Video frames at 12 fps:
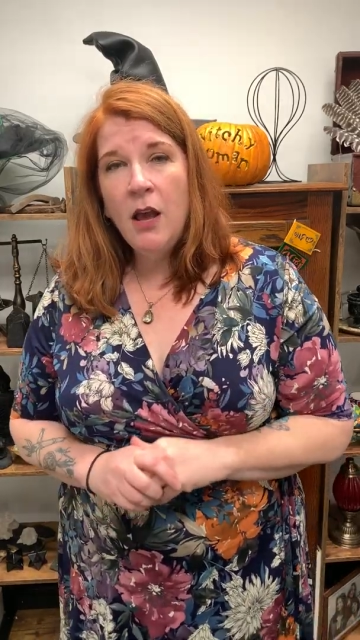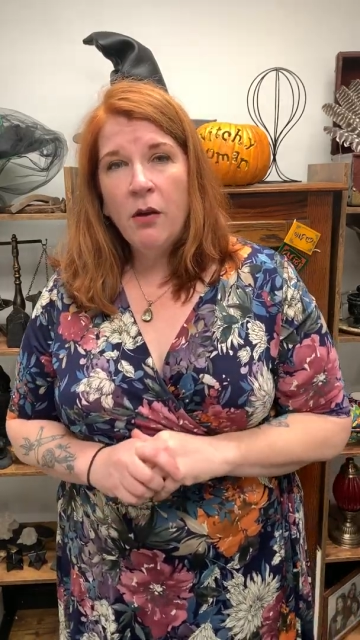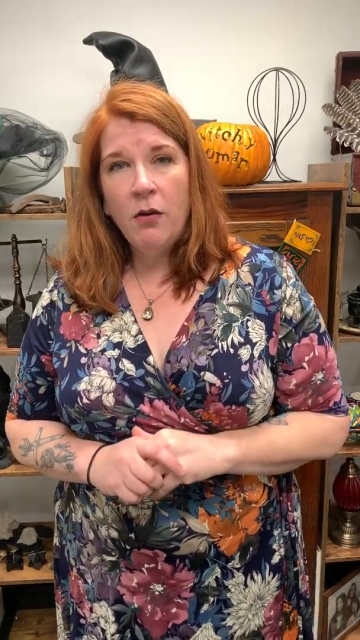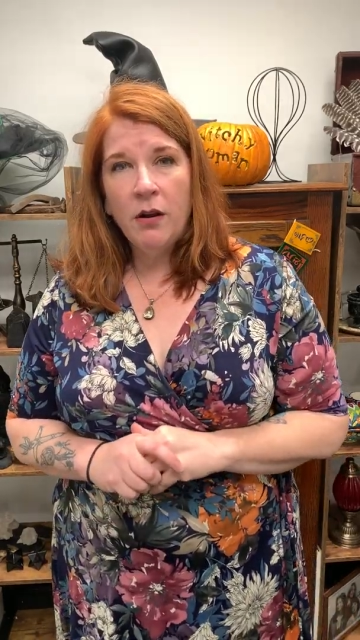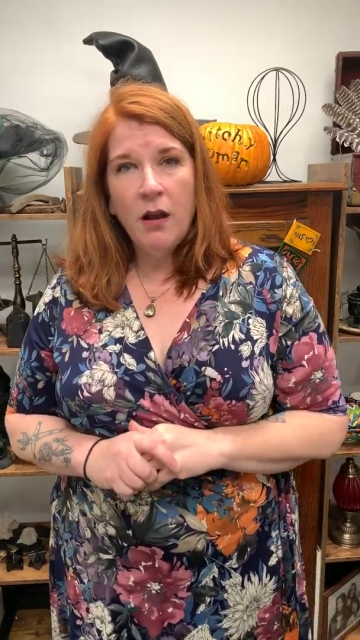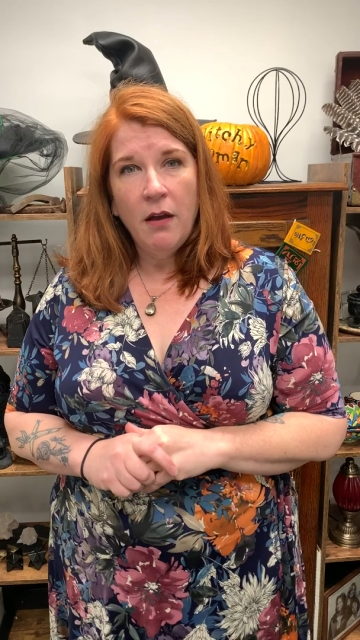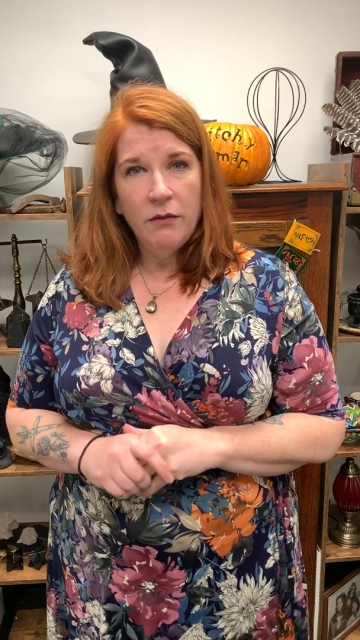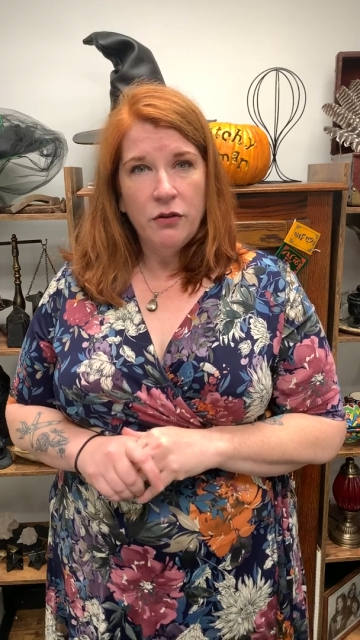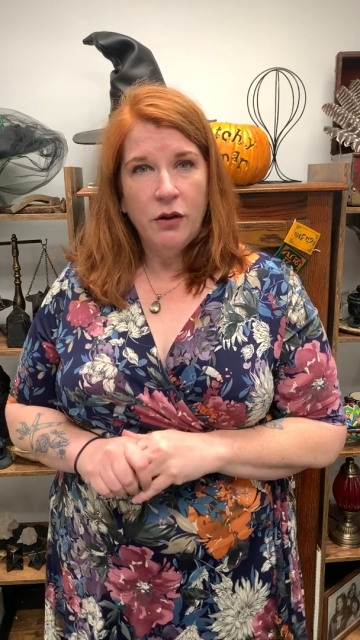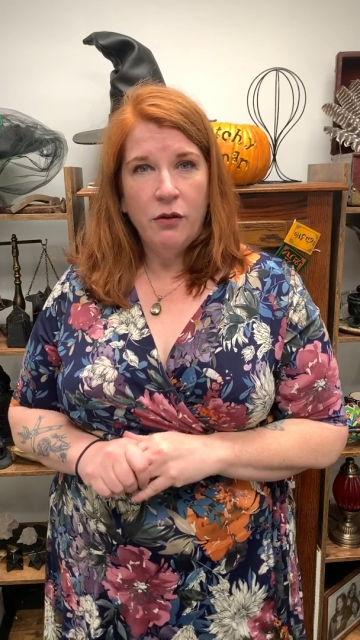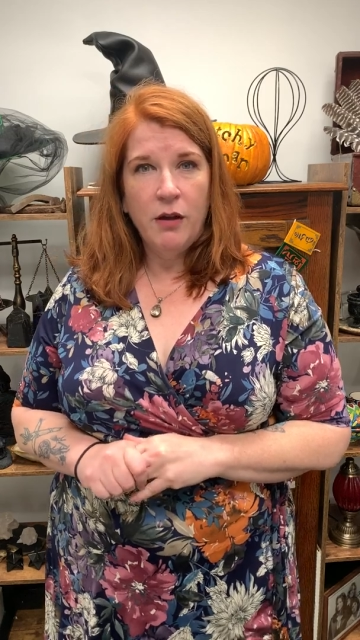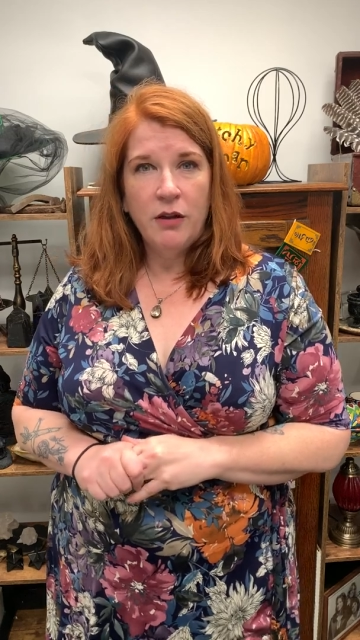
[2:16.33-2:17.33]
go to
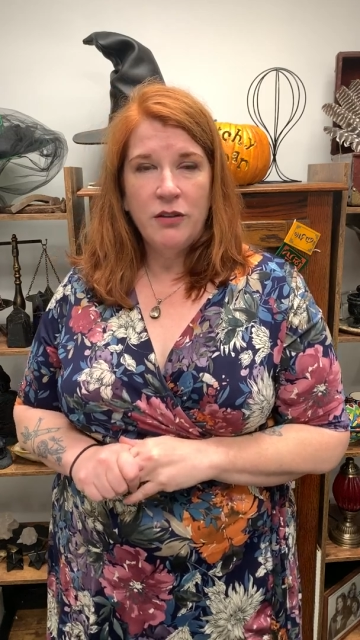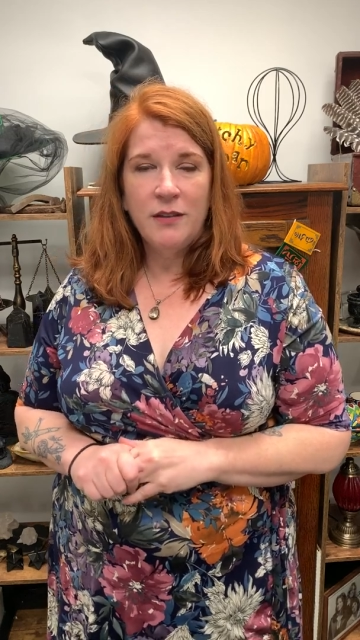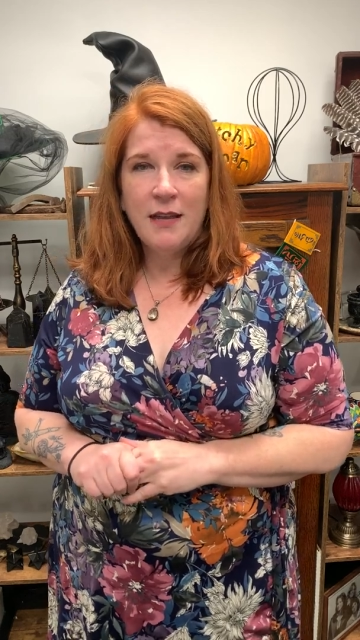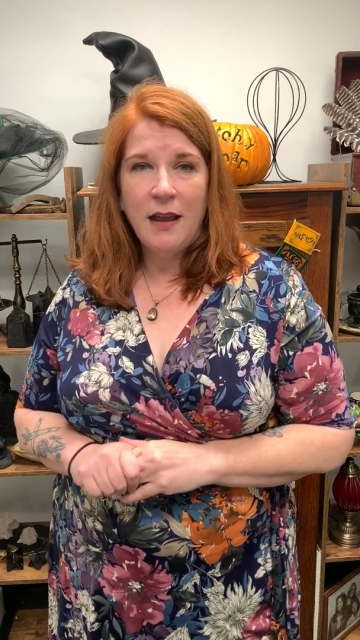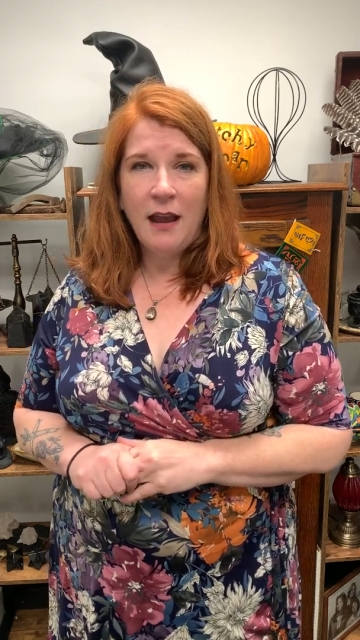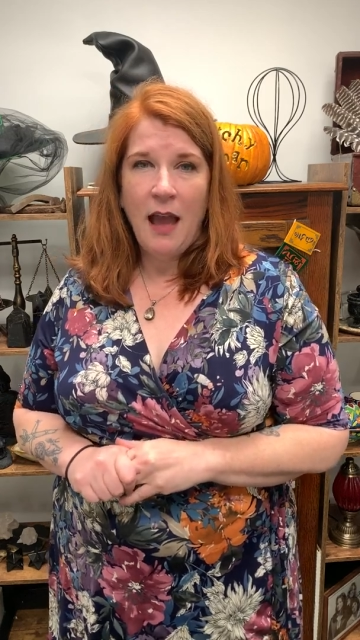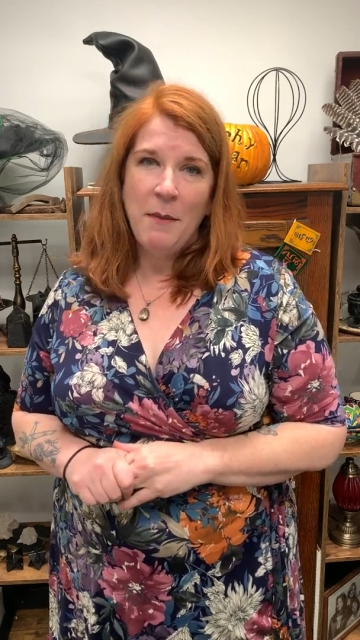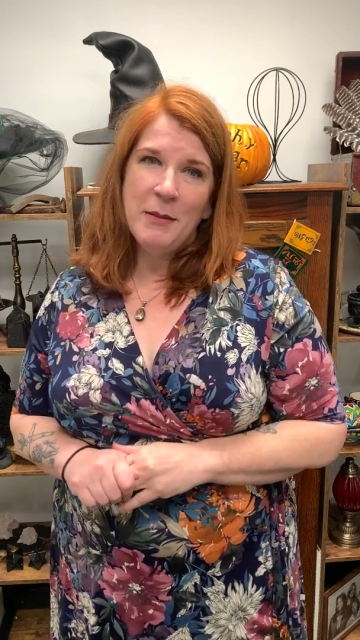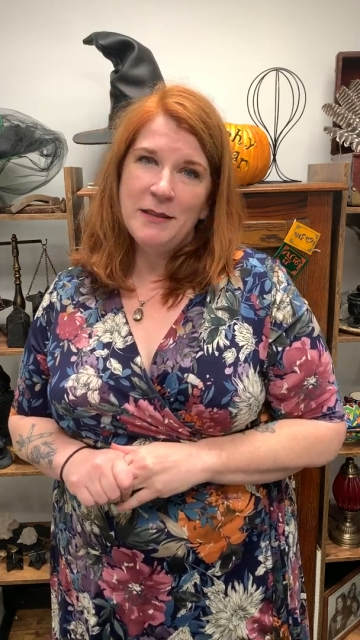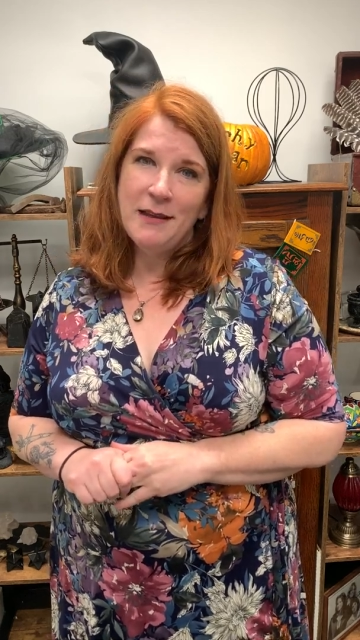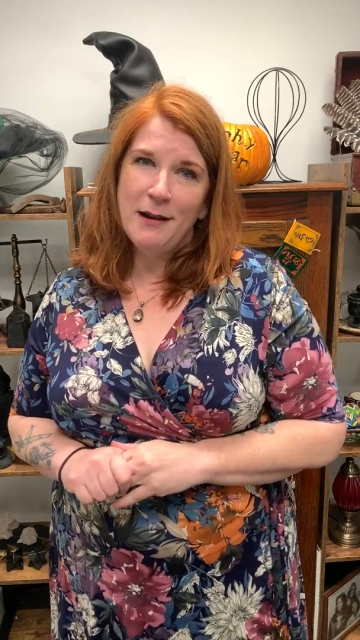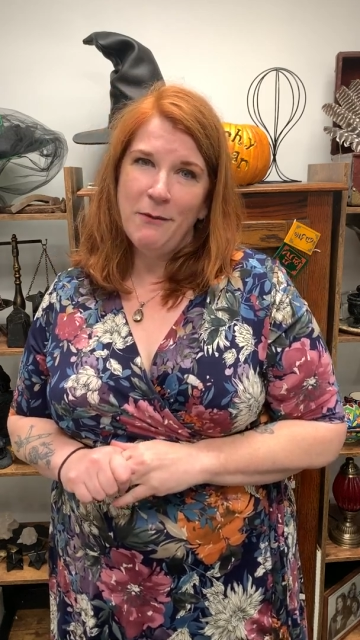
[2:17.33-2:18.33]
coventrycreations.com
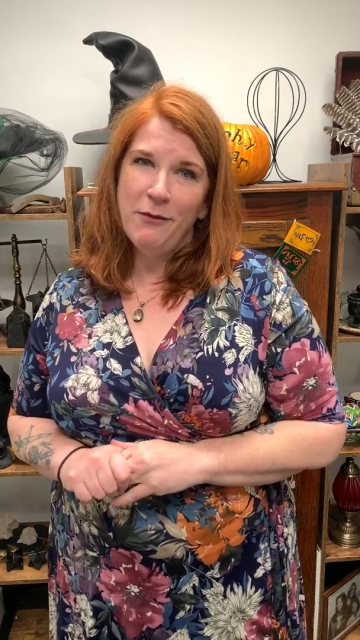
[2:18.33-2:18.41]
and sign up